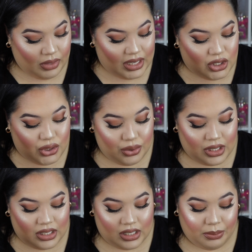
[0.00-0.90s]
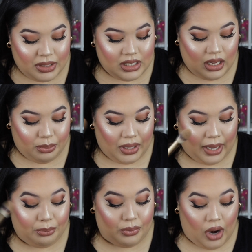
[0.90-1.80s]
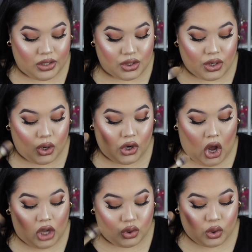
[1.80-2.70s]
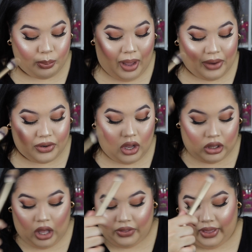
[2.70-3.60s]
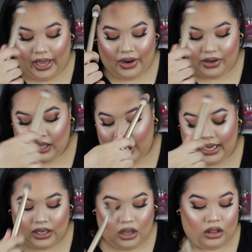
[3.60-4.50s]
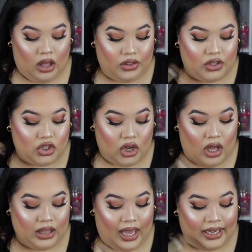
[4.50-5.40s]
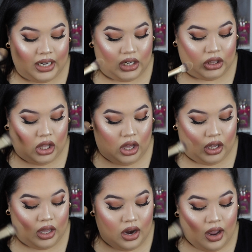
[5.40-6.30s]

it's used to seamlessly apply bronzer or contour powder along the hairline, along the jawline, and along